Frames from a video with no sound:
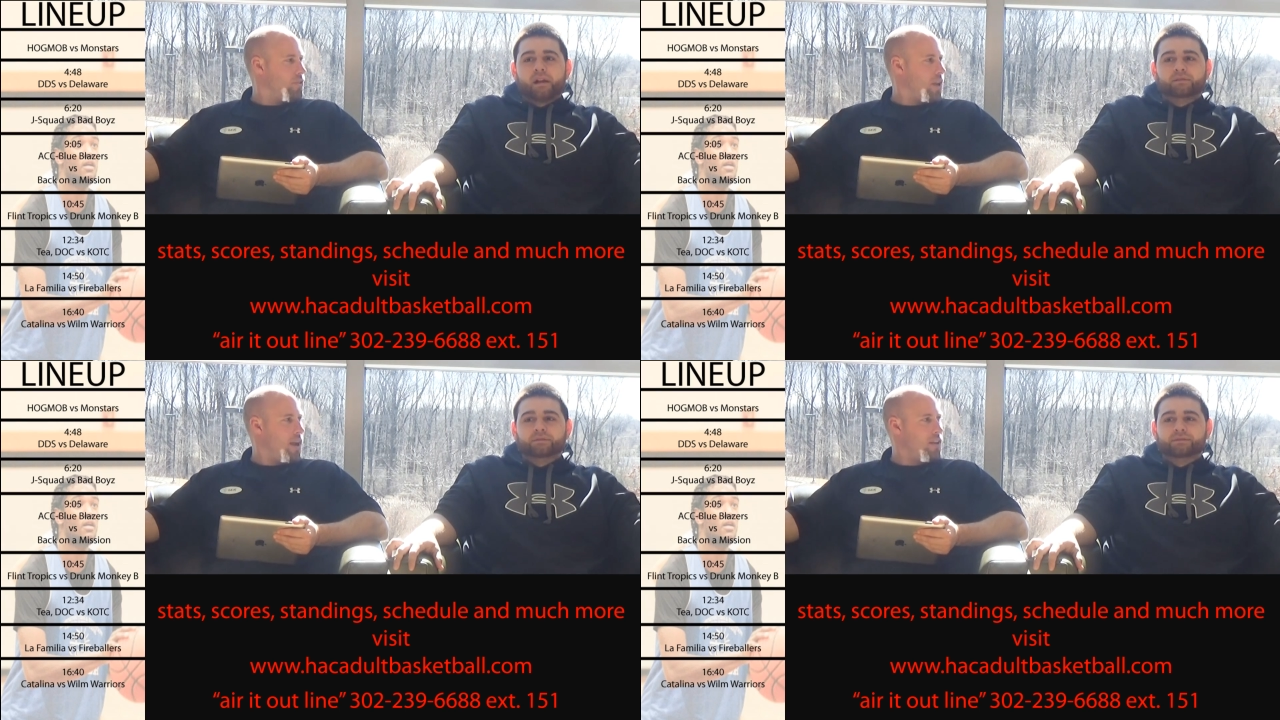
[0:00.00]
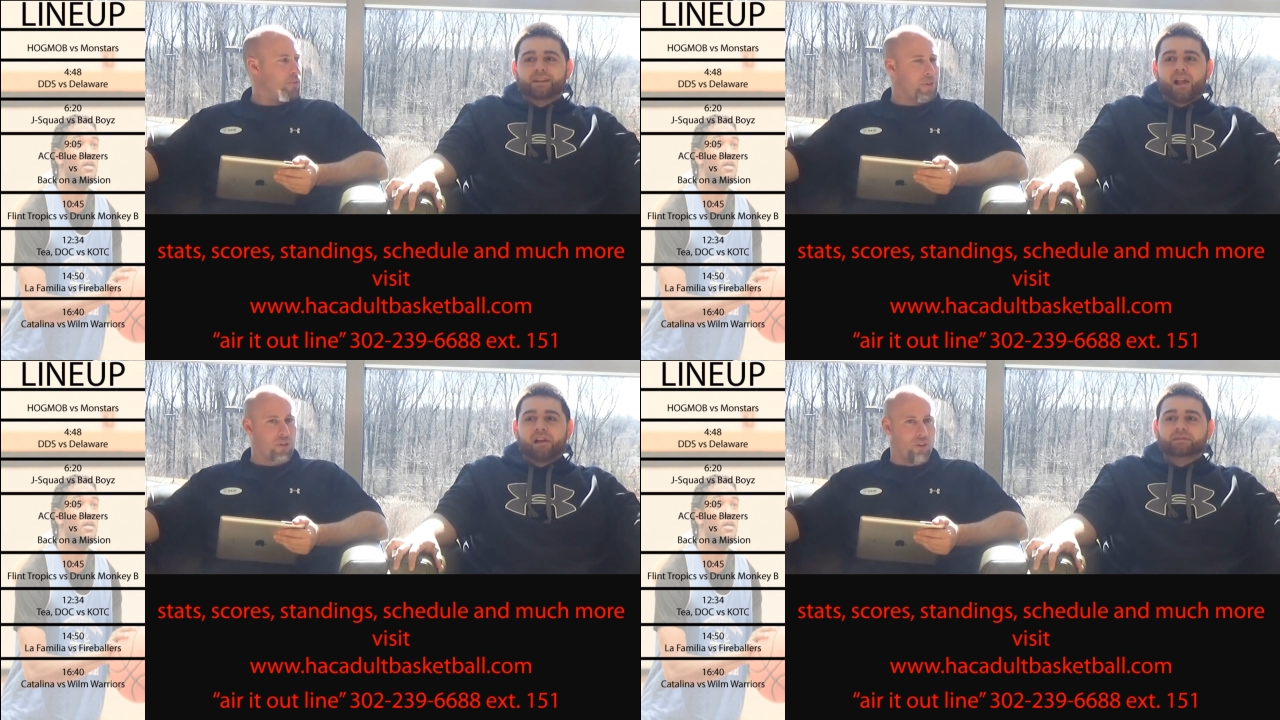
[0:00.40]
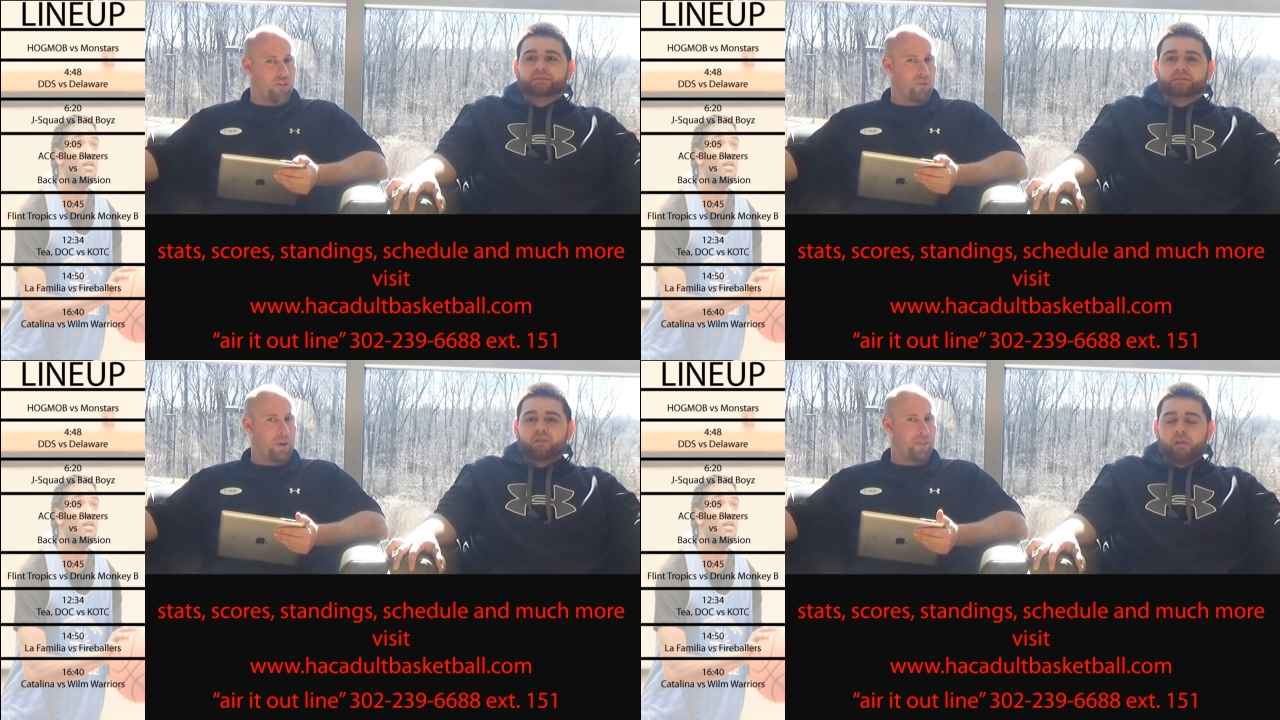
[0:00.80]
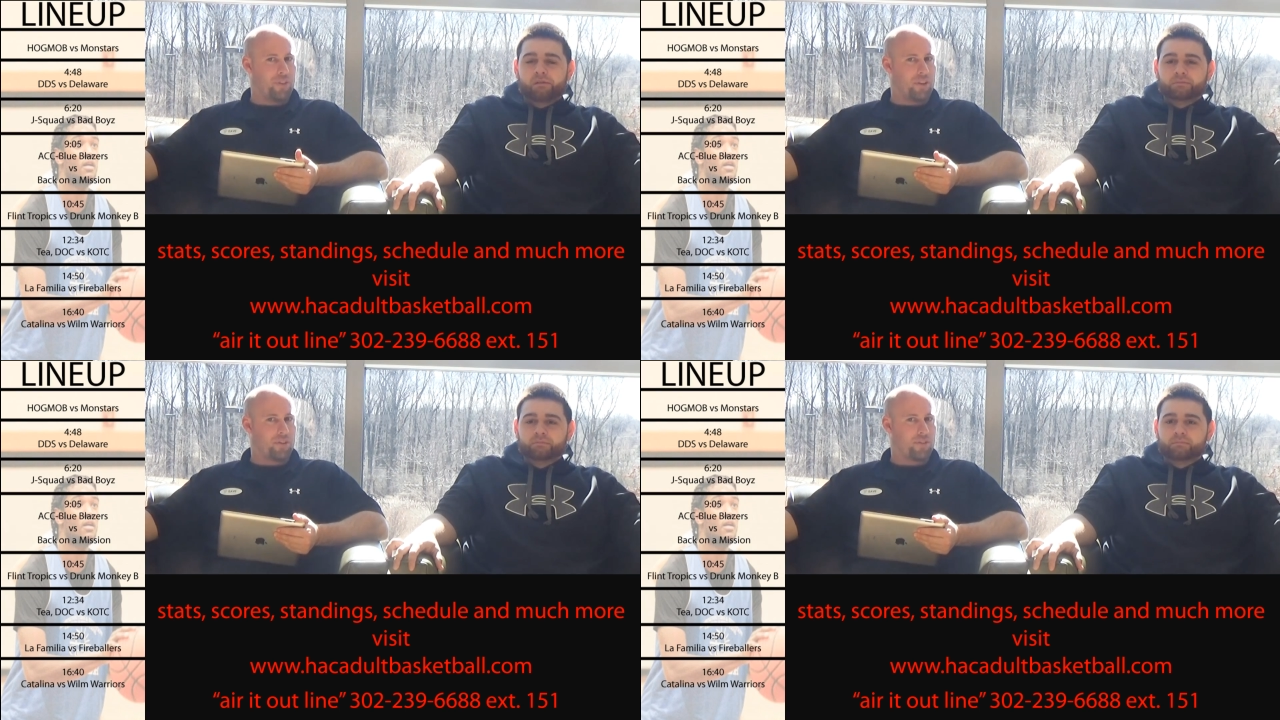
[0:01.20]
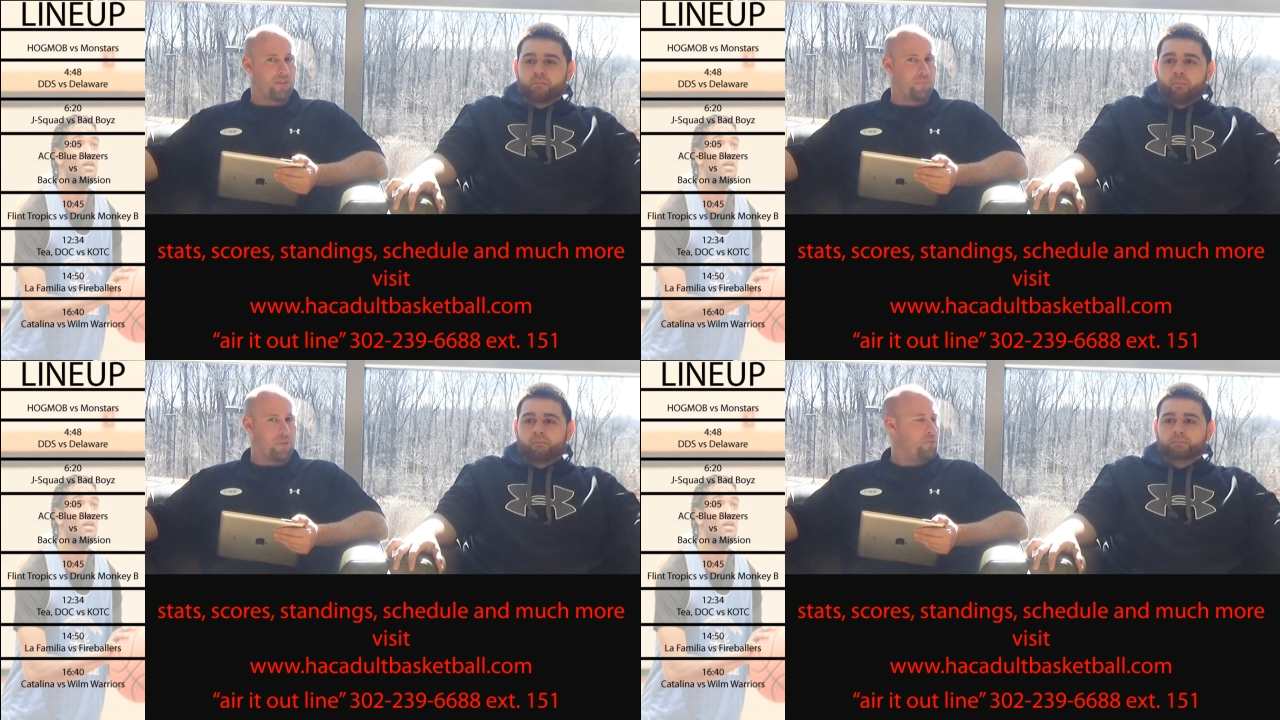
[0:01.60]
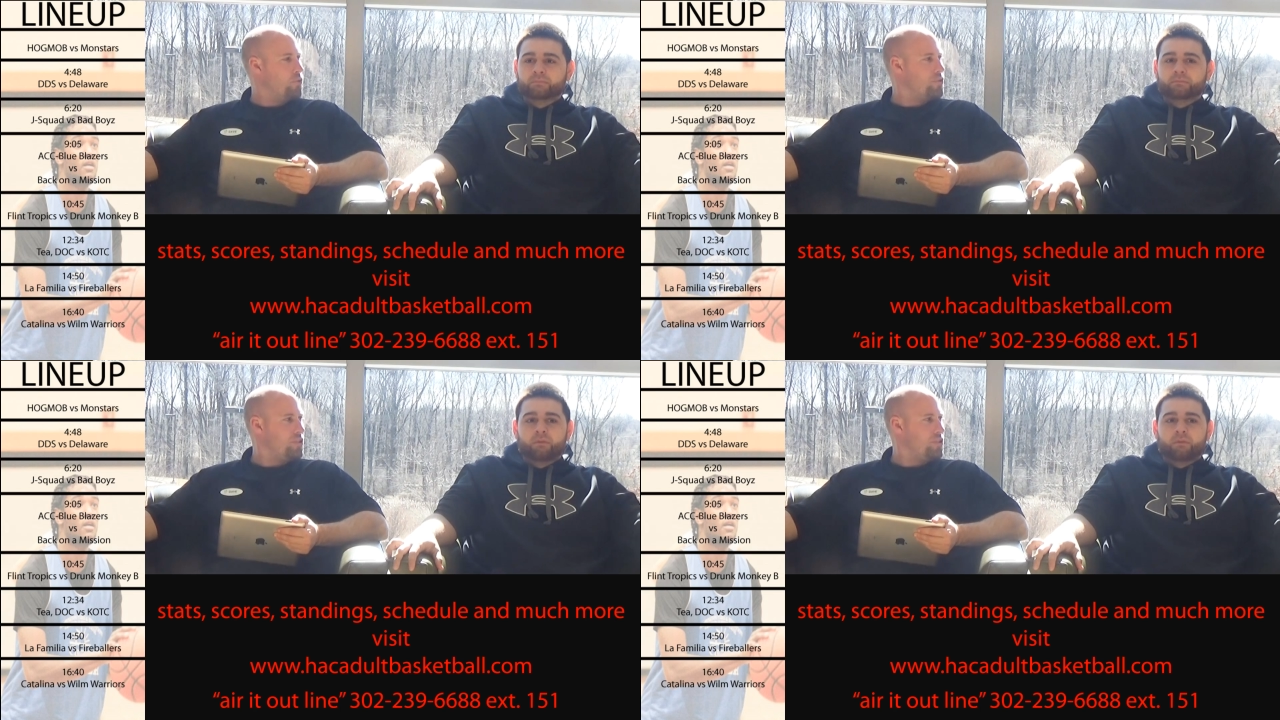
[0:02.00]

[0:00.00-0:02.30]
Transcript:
Speaker 1: Danny's been talking about this before the